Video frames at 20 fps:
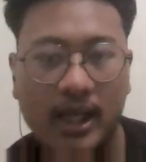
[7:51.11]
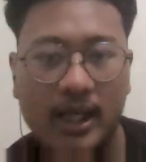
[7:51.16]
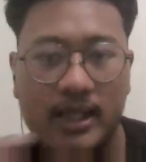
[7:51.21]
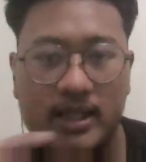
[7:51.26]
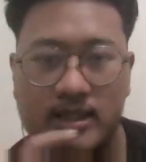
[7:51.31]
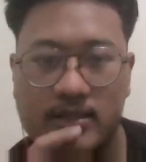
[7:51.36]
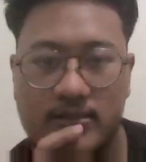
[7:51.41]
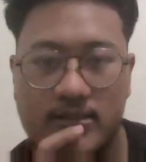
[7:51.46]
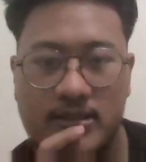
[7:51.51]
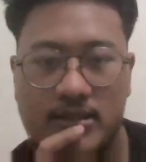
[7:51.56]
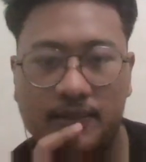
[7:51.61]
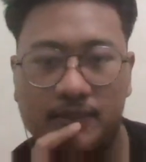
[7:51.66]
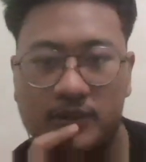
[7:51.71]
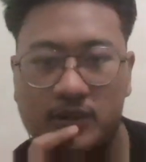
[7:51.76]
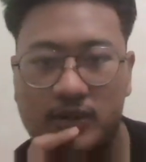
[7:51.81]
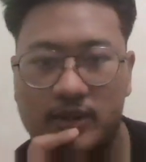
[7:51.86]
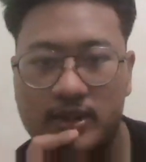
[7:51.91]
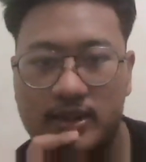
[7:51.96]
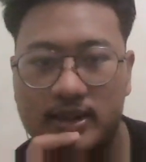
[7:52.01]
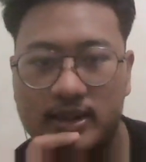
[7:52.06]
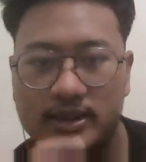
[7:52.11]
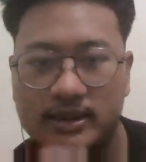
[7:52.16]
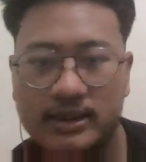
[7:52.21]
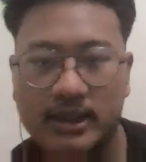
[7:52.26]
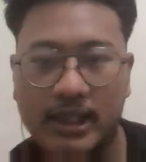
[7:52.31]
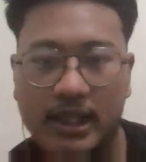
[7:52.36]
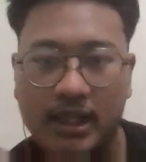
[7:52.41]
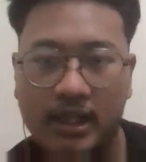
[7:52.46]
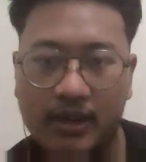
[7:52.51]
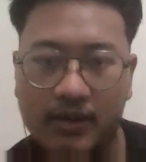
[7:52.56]
I use the
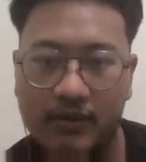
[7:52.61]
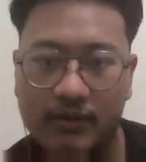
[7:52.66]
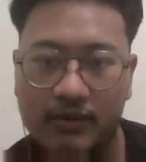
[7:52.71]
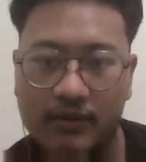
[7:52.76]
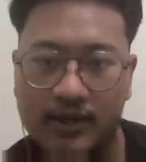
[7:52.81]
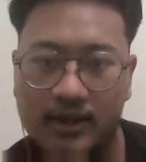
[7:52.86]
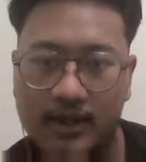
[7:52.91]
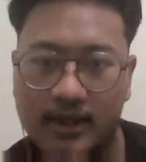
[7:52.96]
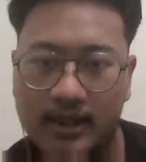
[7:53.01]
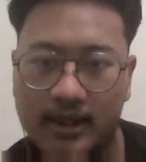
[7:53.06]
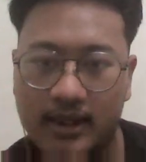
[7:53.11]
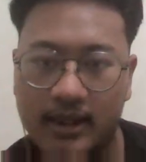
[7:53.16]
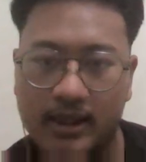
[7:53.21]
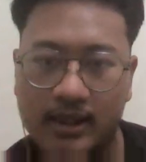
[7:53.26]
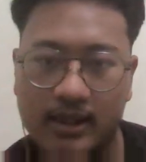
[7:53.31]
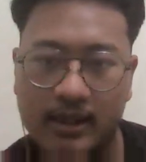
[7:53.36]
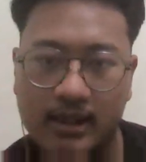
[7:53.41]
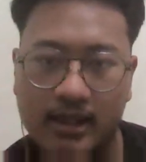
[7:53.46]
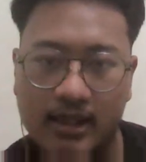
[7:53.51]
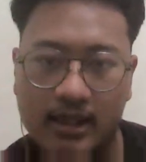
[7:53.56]
Polaris heavily